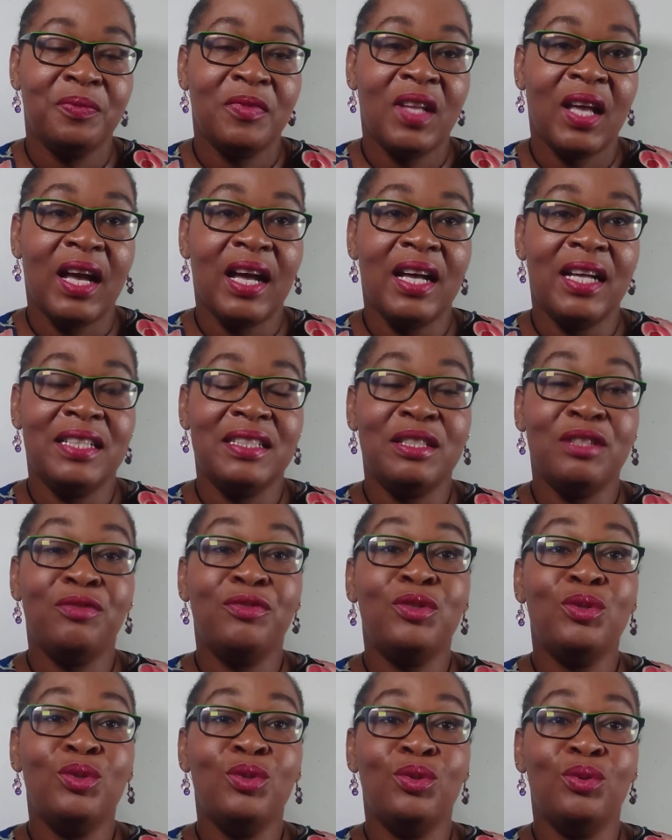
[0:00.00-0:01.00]
And if
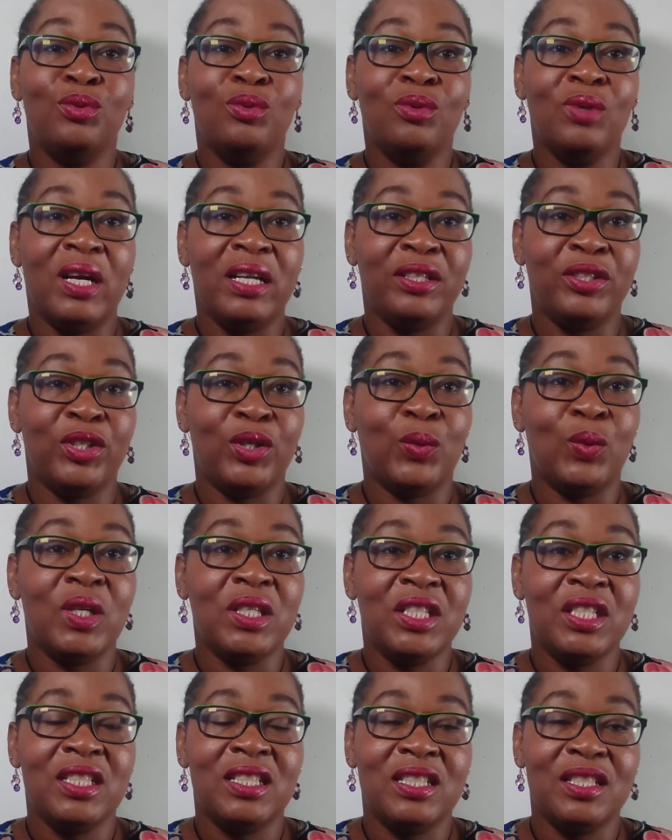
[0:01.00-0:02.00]
you do, and you're
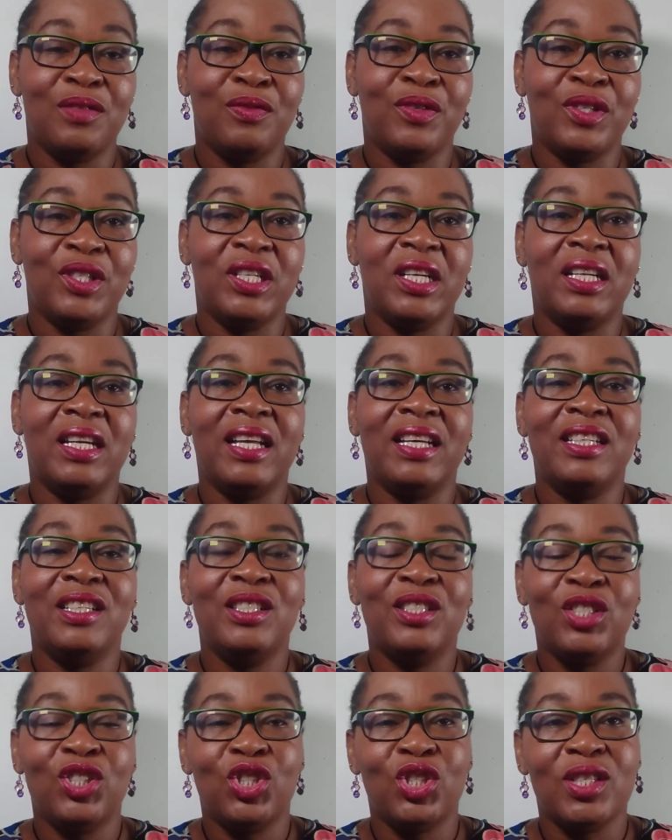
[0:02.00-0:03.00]
watching this video, I'd like you
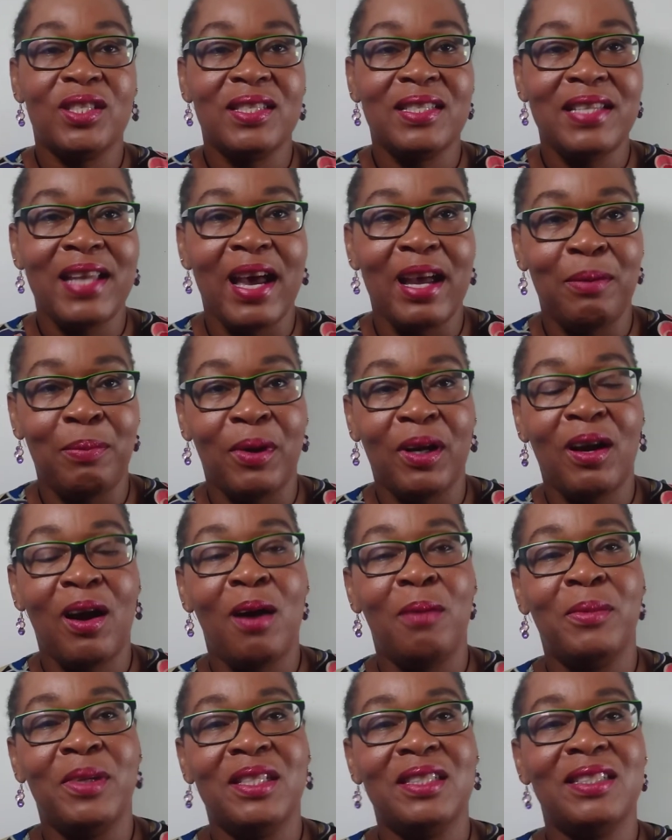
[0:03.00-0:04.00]
to just type a
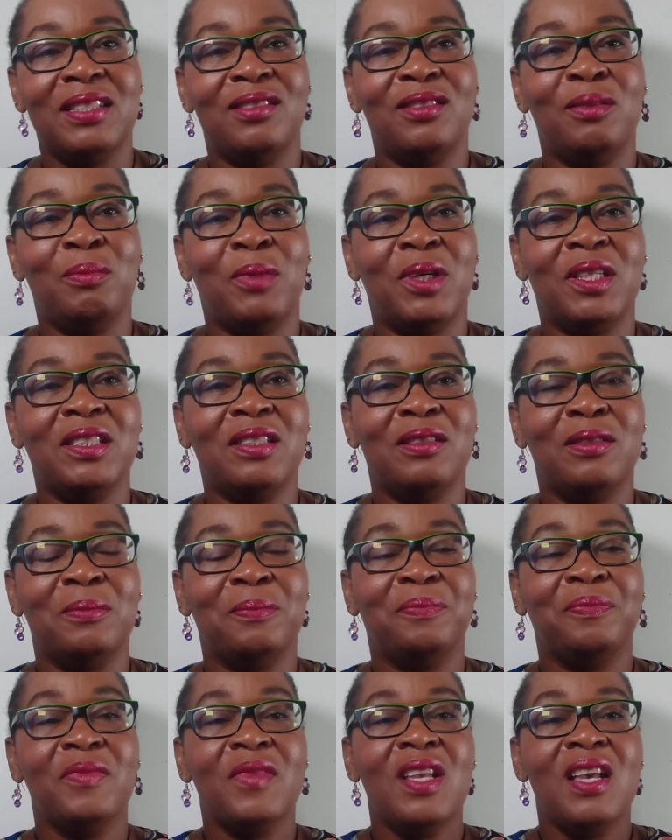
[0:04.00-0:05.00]
comment on the
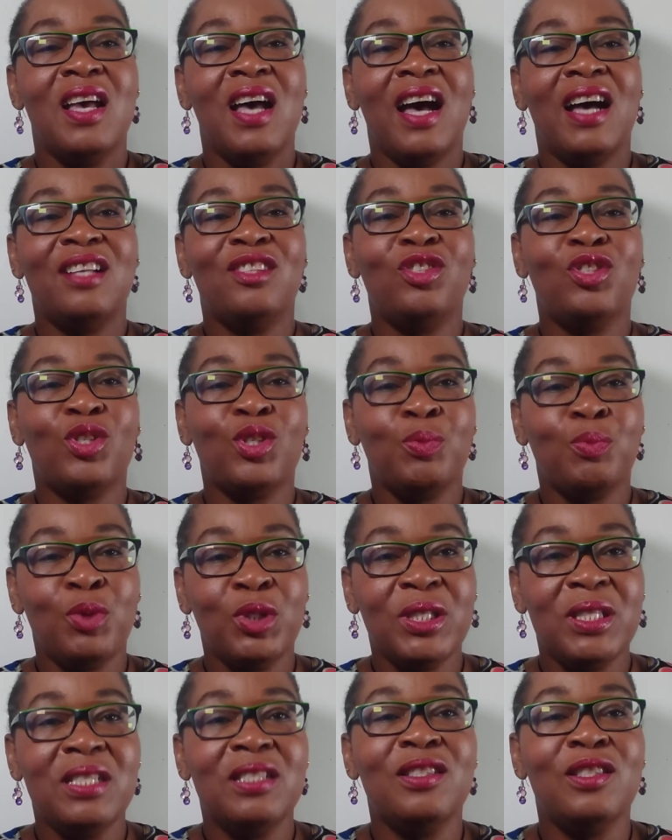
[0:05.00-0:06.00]
bottom and just
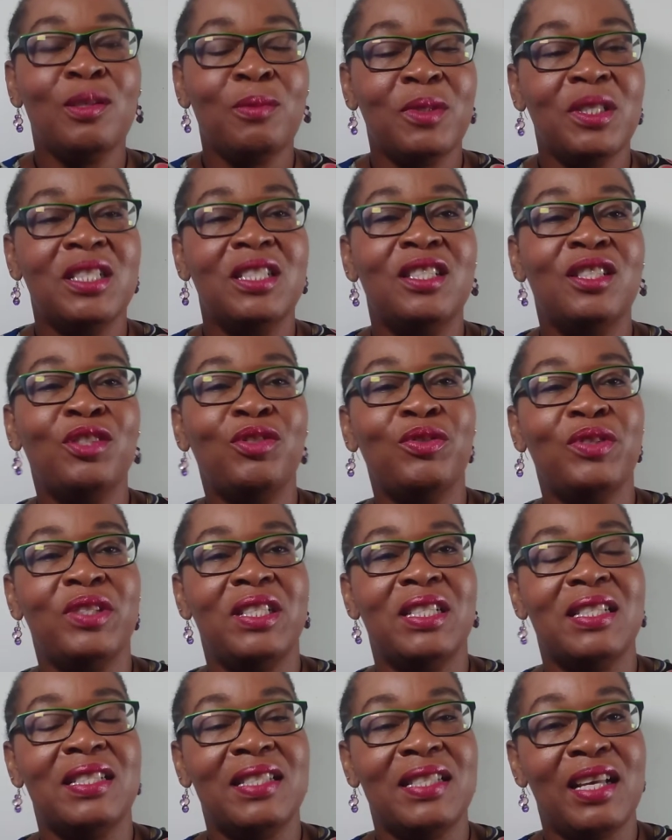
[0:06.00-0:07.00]
put in some of the
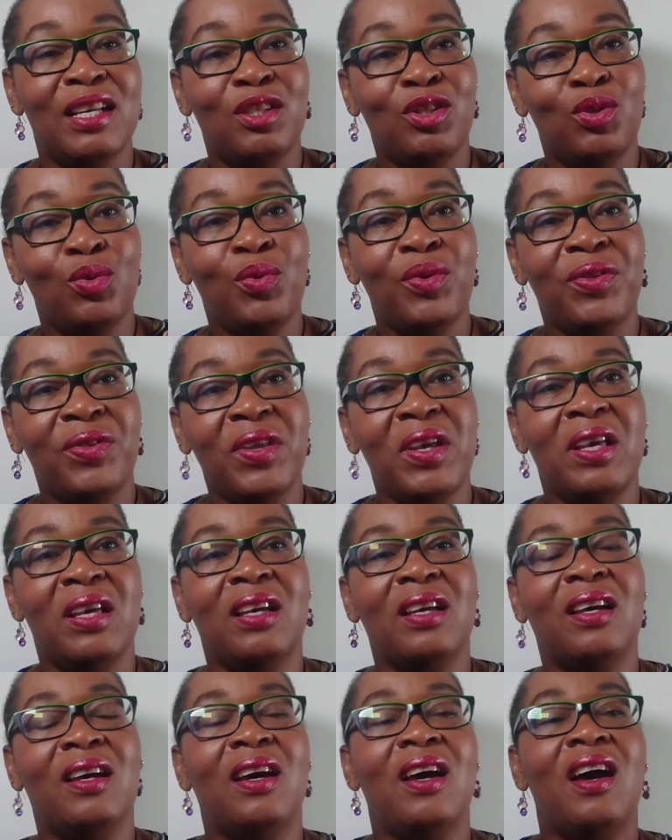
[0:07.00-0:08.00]
ingredients that you
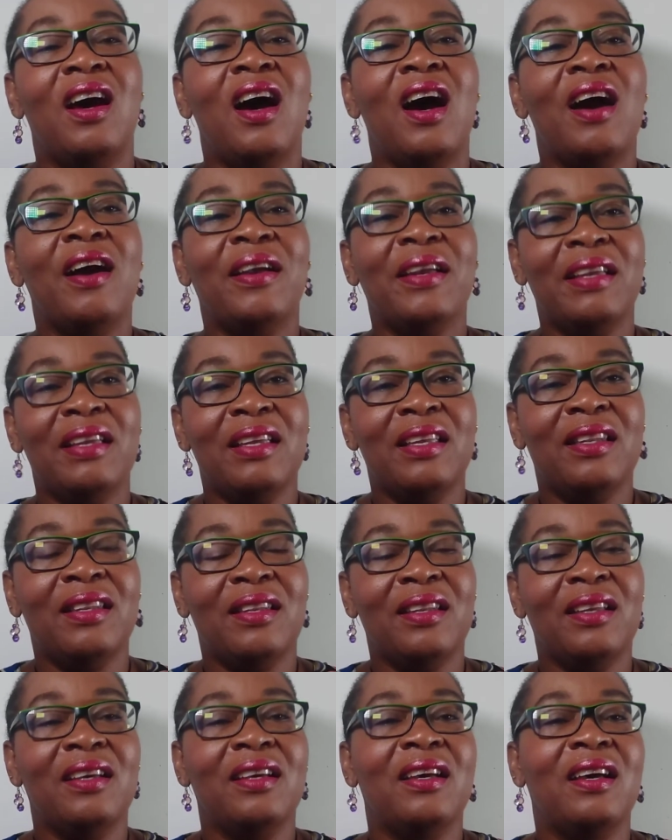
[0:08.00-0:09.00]
think are
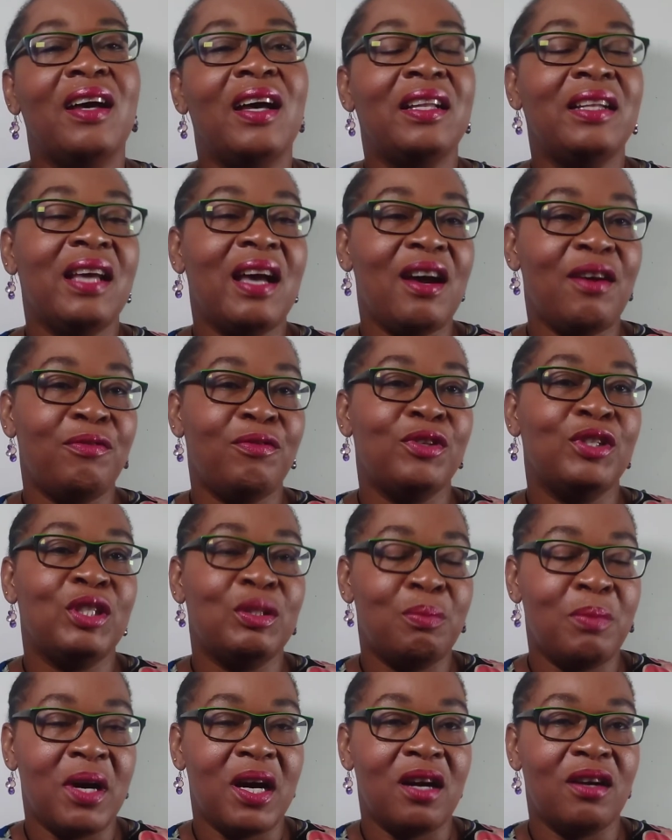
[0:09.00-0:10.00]
in an
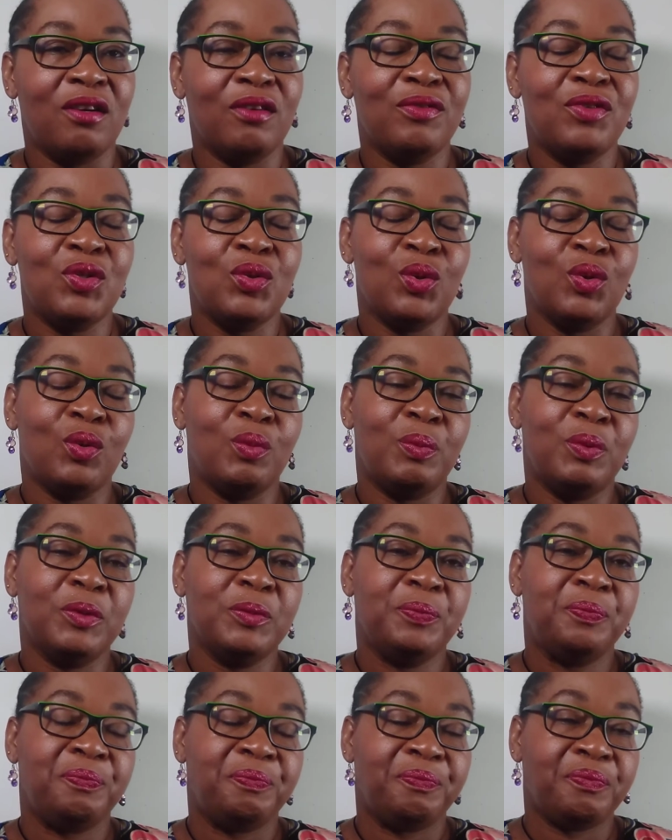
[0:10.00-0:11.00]
average bar of soap.
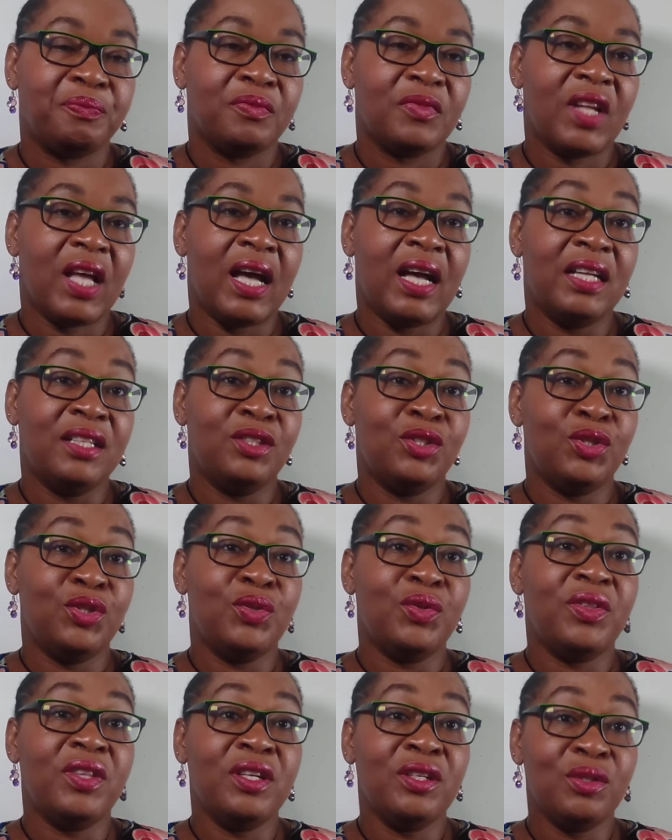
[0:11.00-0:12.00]
And do you
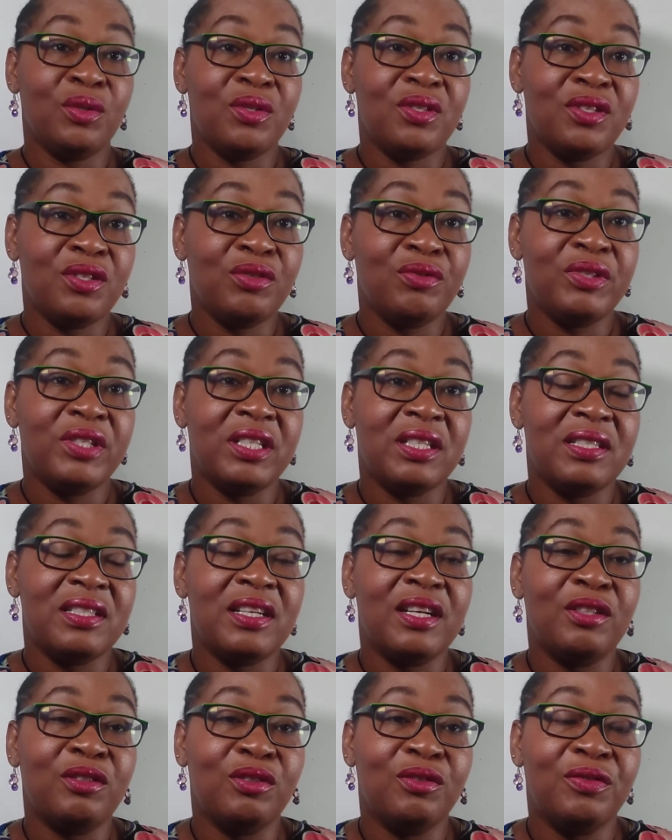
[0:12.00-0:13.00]
think those ingredients
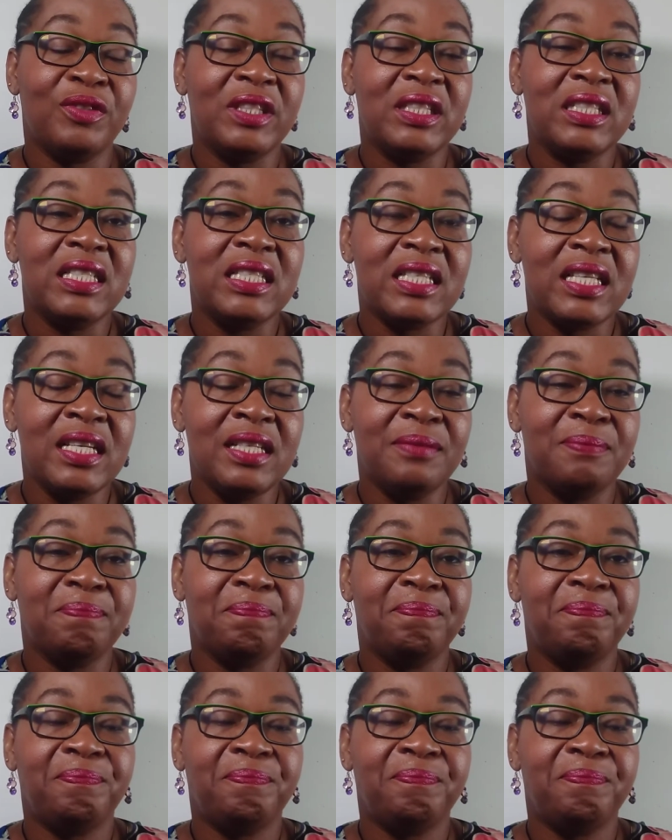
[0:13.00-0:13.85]
are good for your skin?